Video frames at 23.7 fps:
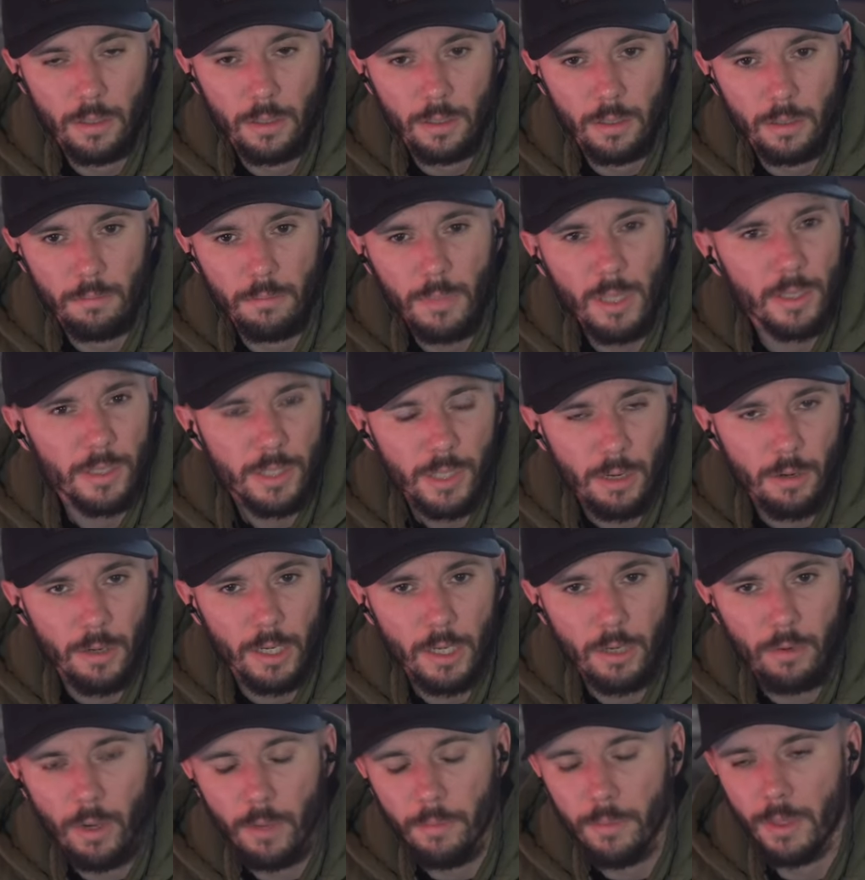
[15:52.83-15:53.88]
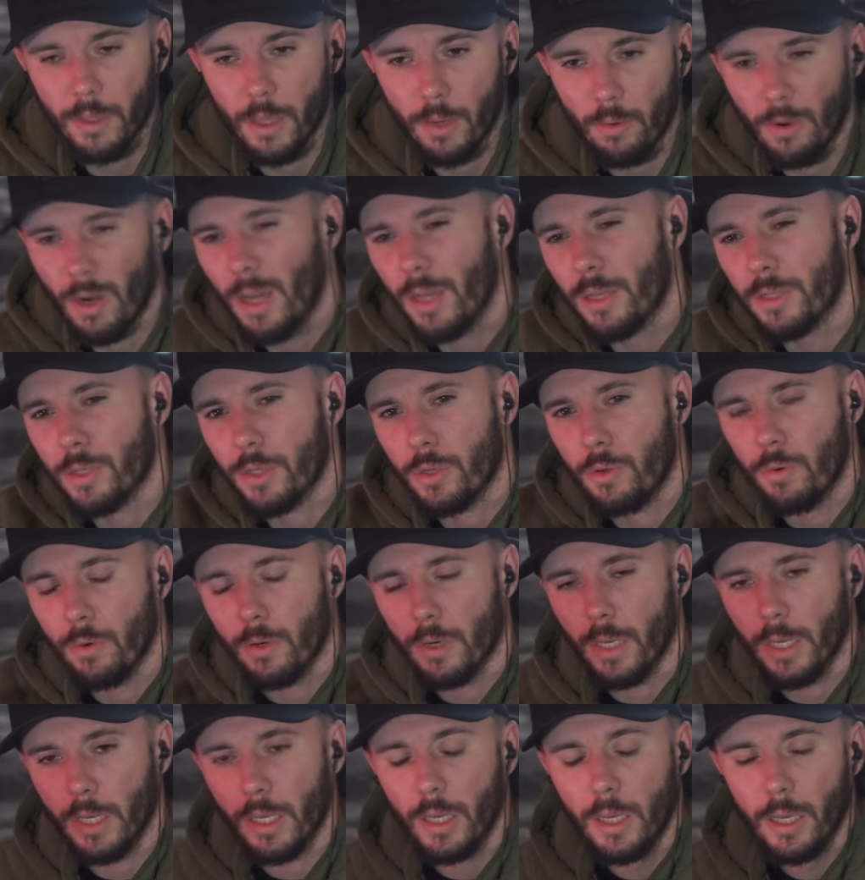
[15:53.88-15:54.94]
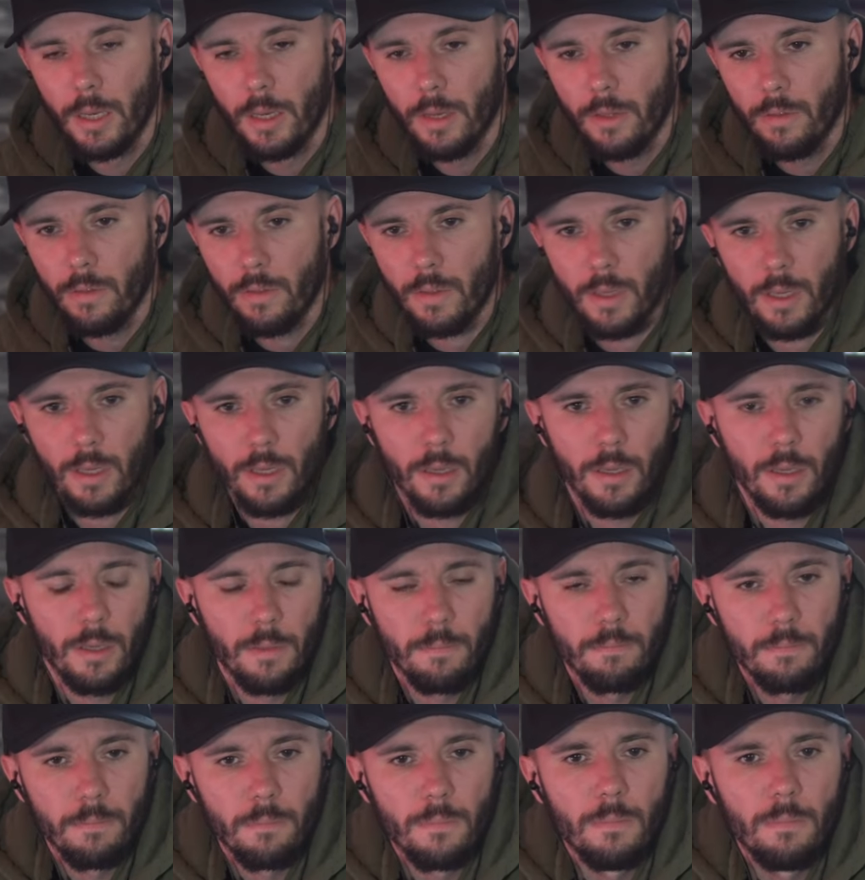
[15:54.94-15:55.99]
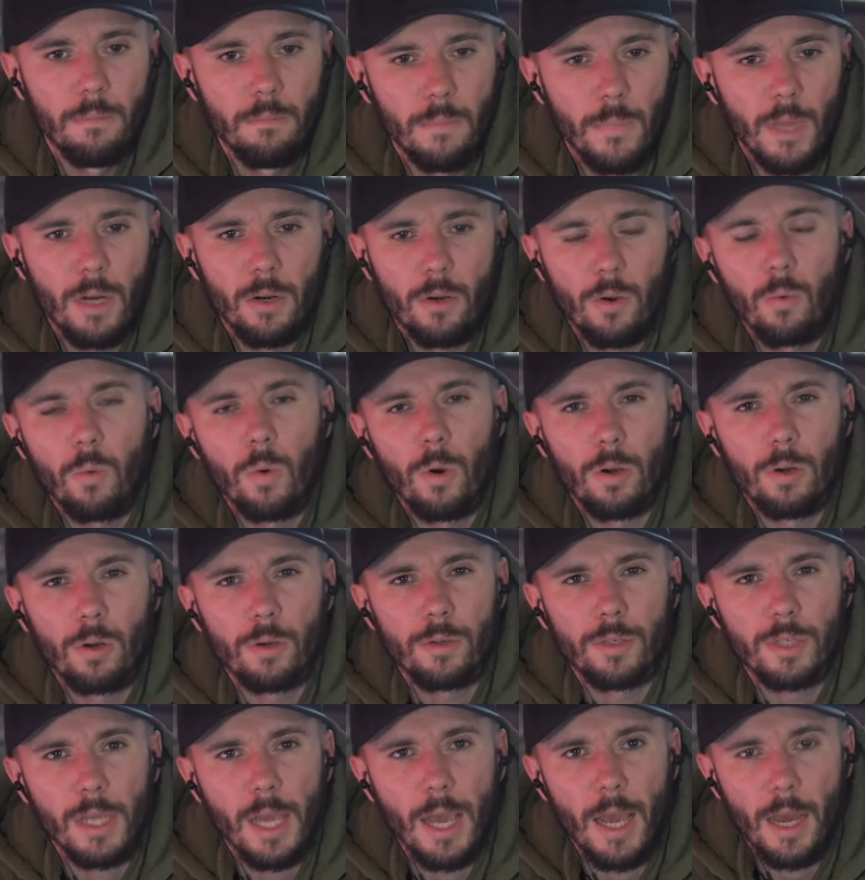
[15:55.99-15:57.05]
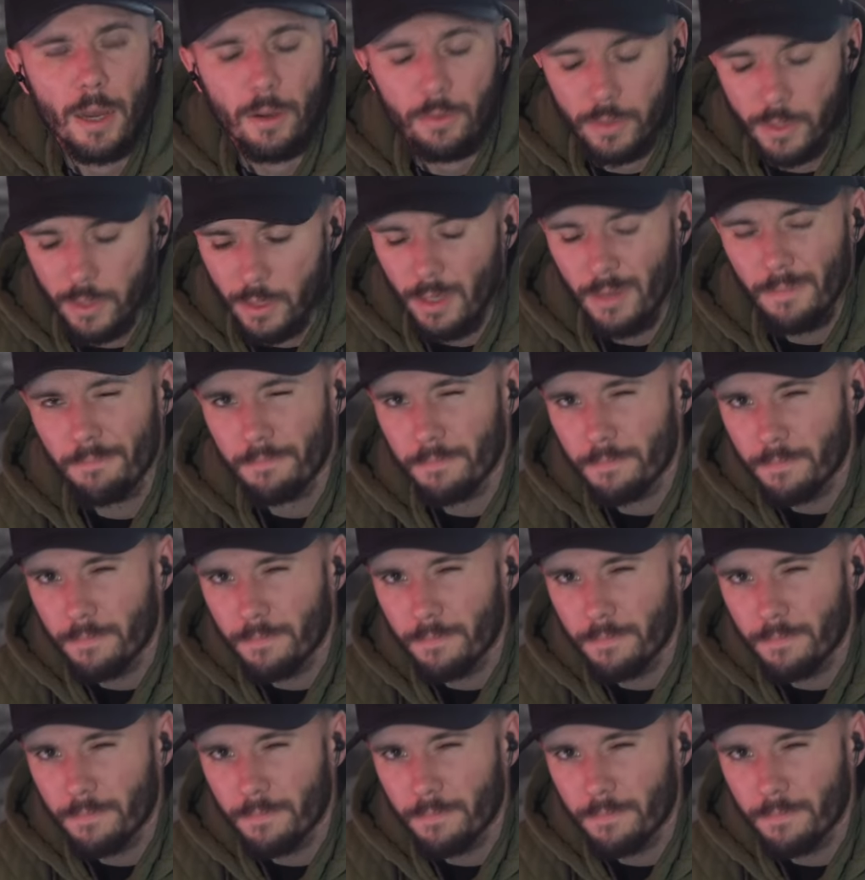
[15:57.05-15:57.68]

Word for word: Uh, military equipment. They were escorting the medical workers out.